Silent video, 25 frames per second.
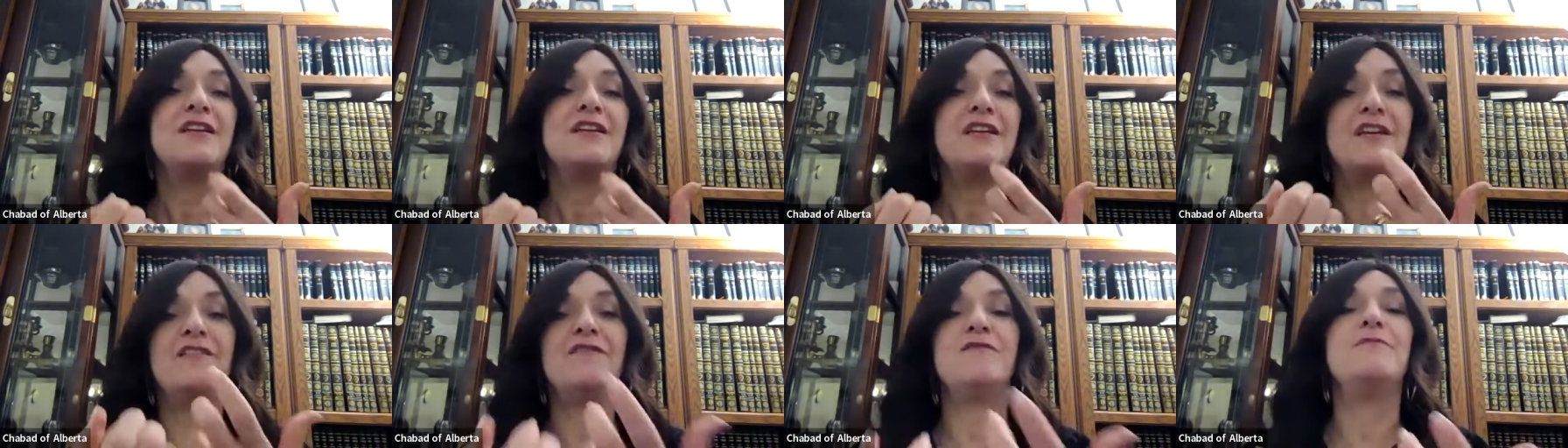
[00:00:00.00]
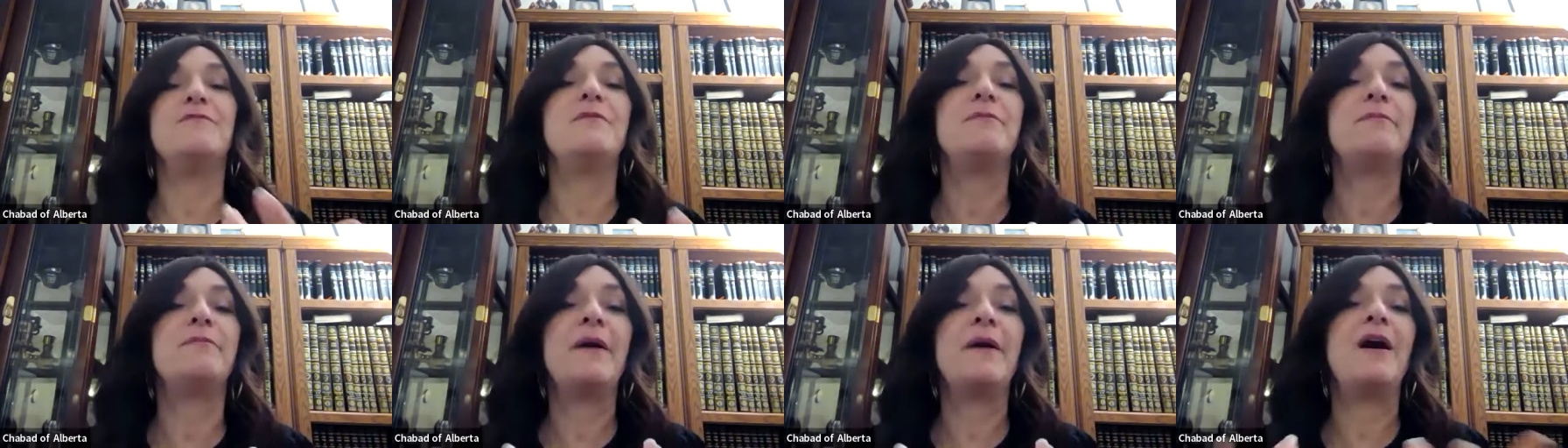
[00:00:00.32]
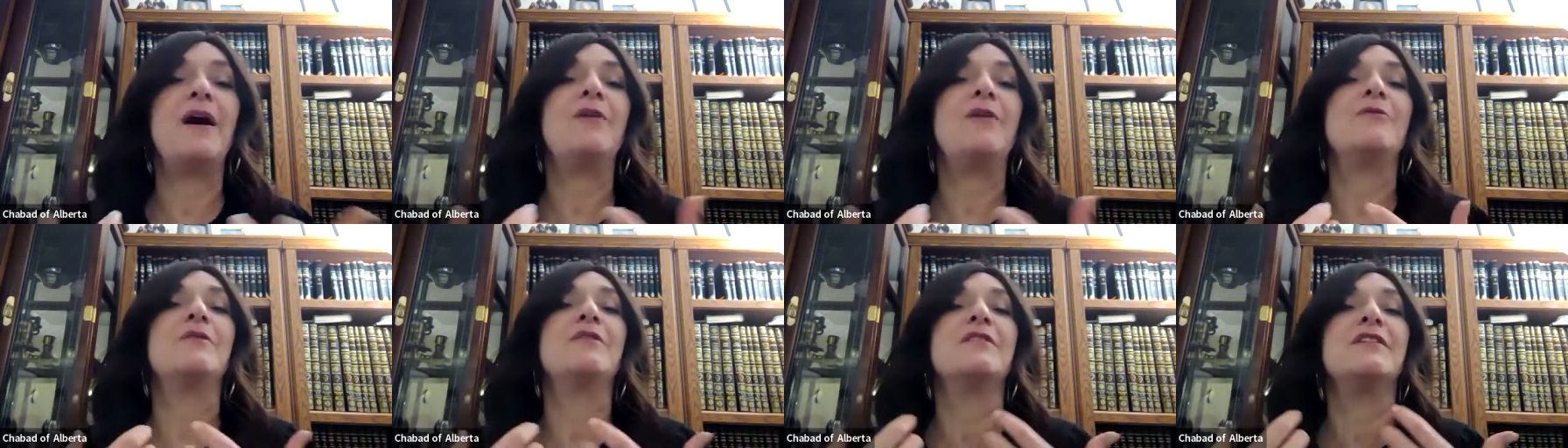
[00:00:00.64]
give me
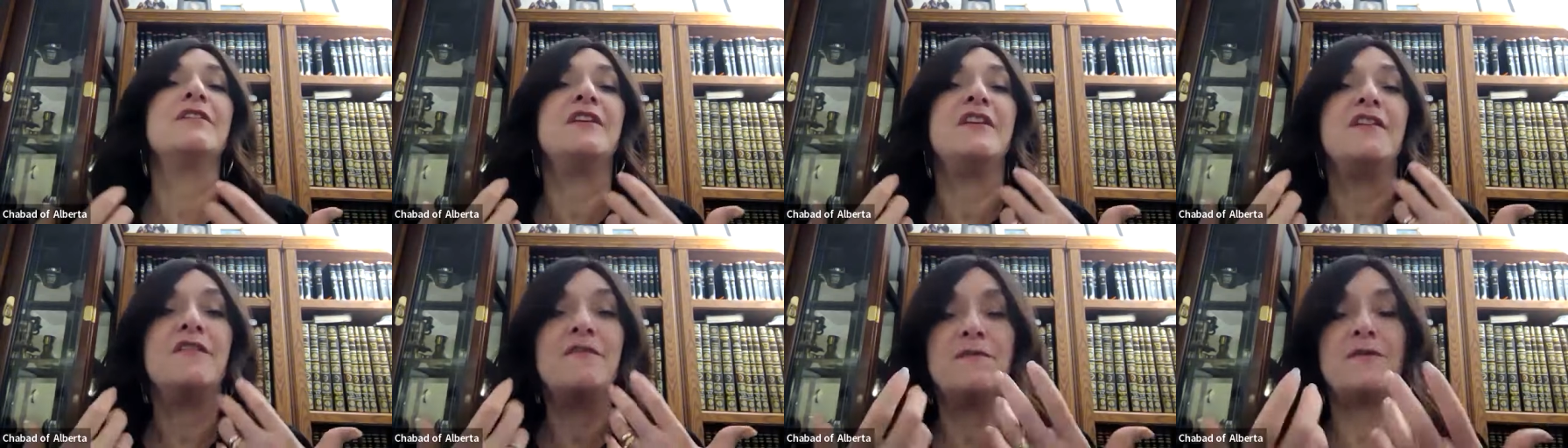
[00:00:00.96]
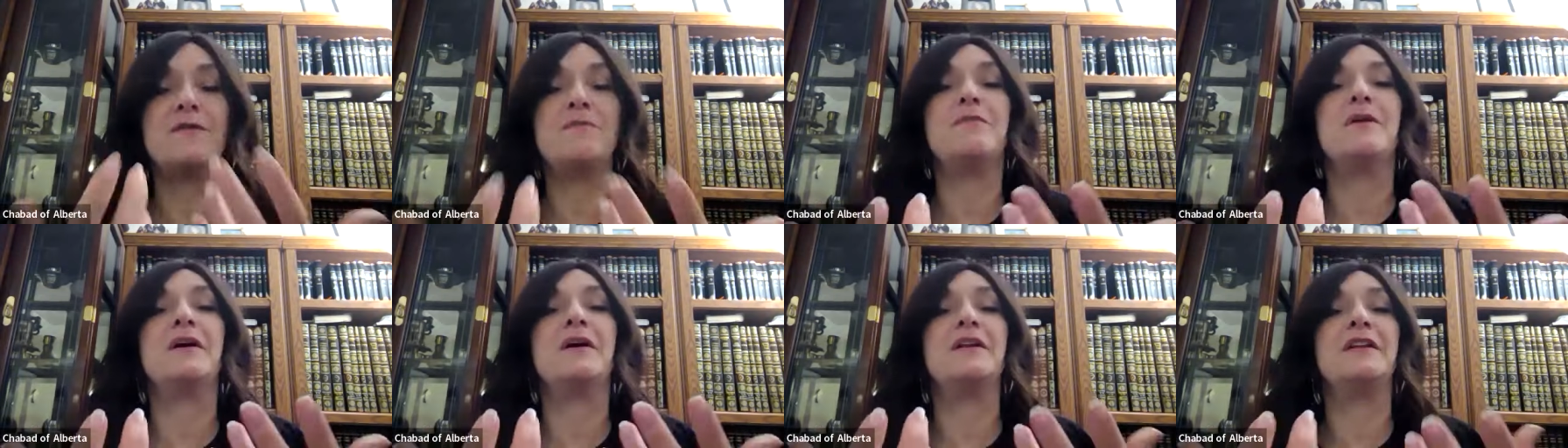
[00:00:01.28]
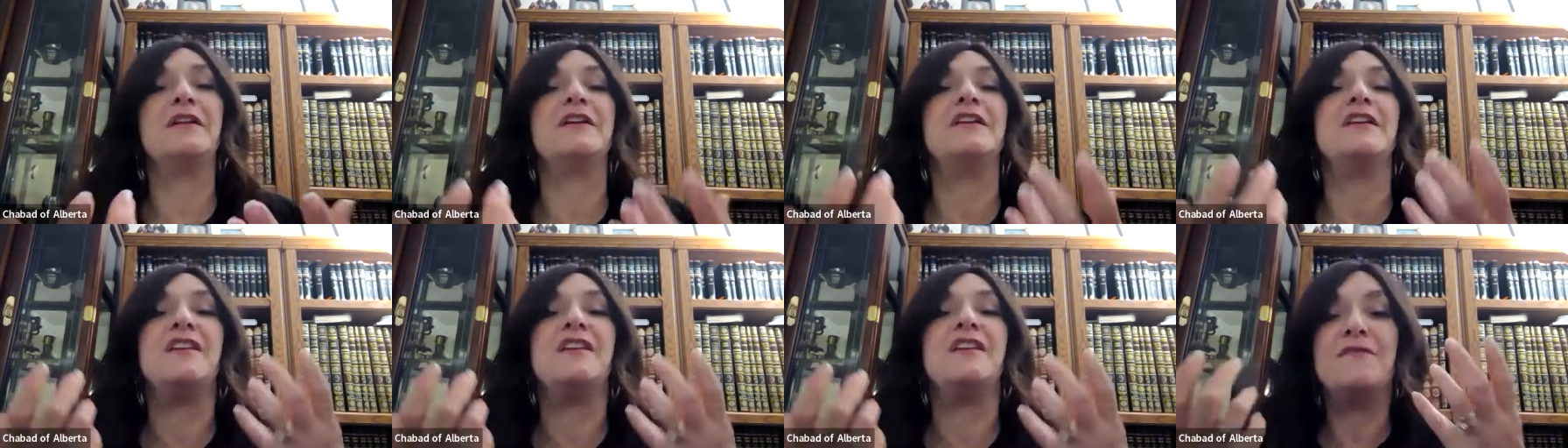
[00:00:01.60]
power, give me
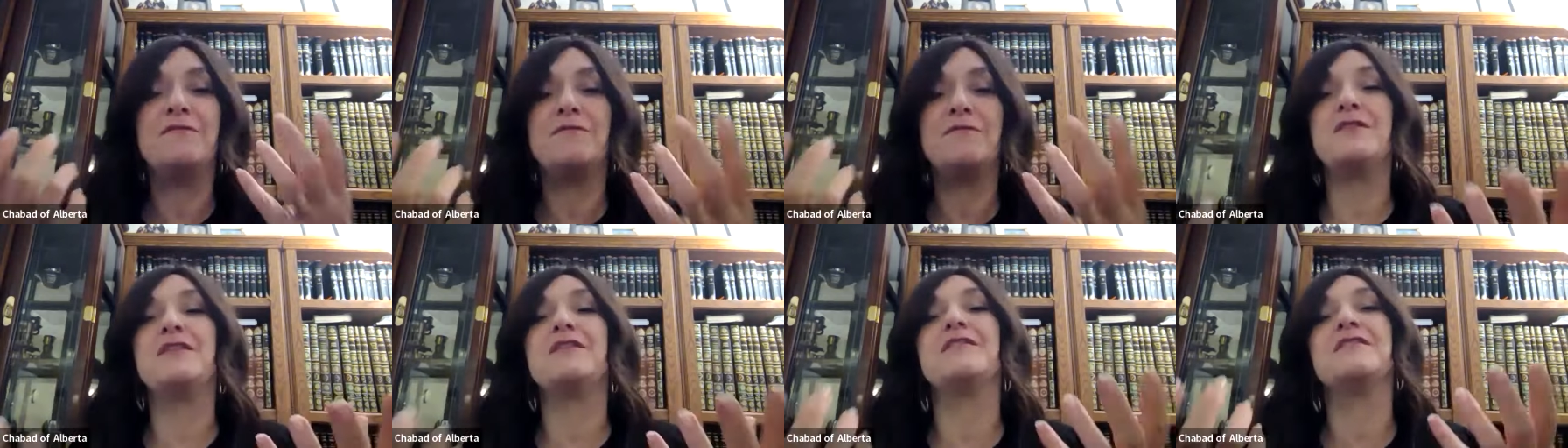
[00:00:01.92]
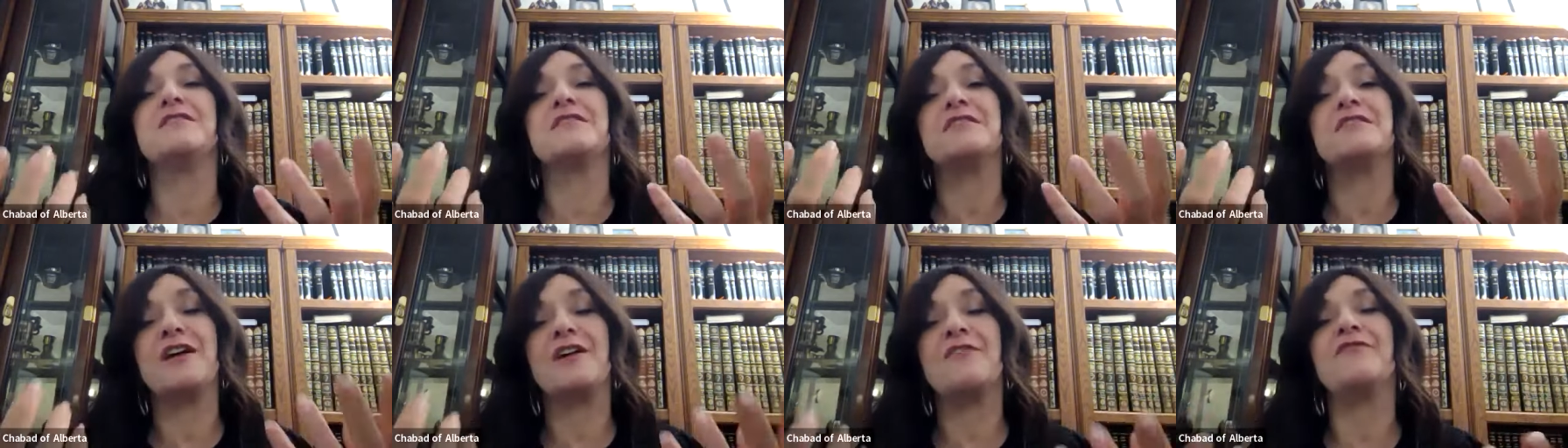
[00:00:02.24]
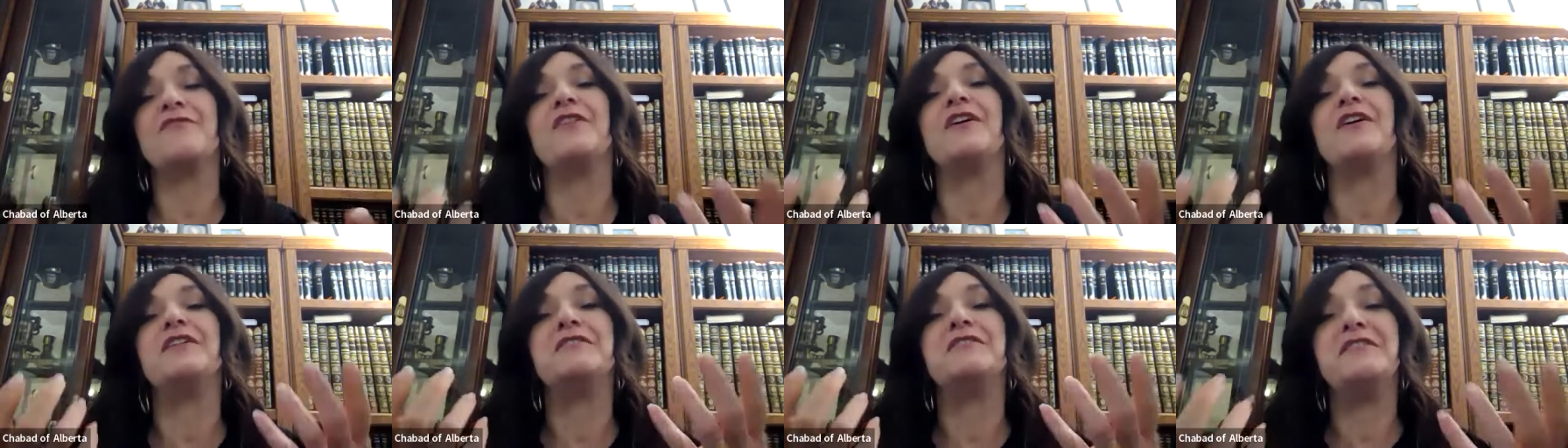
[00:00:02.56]
money, give me the
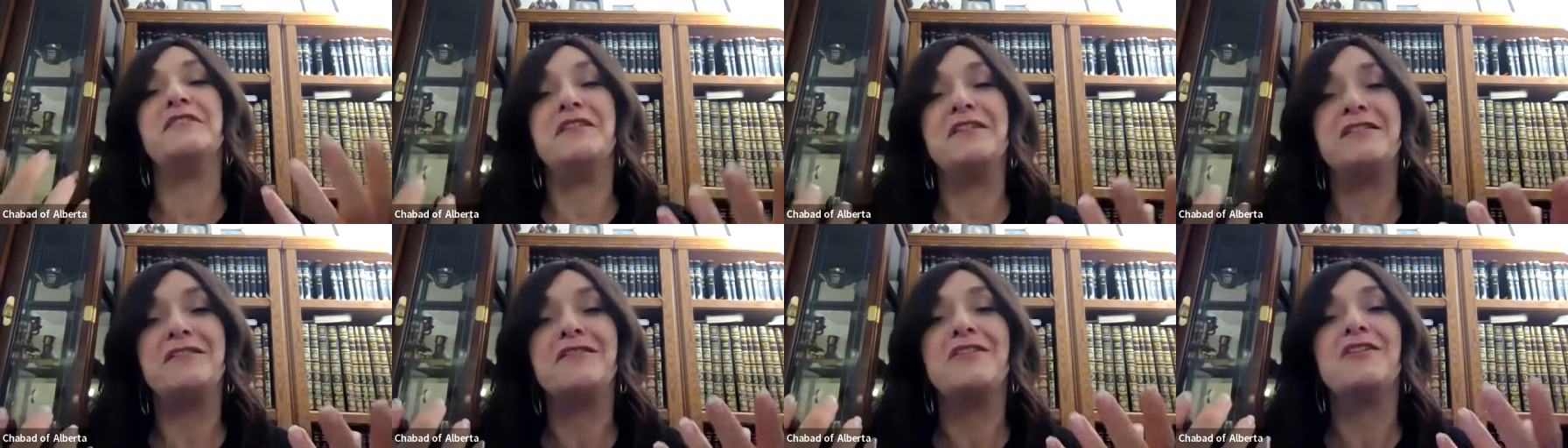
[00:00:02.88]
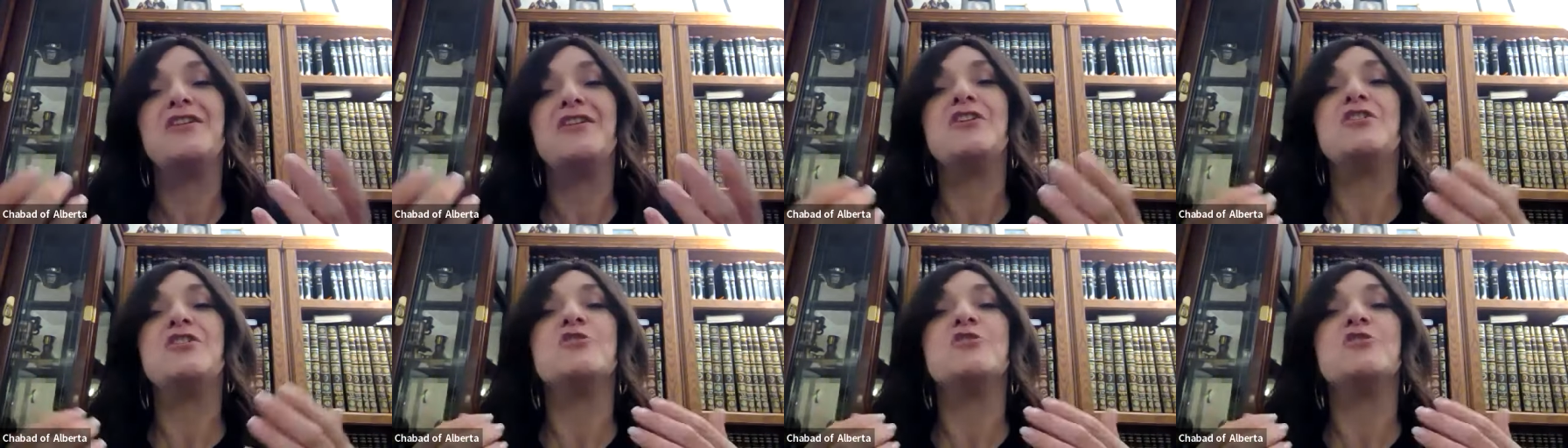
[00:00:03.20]
stuff I need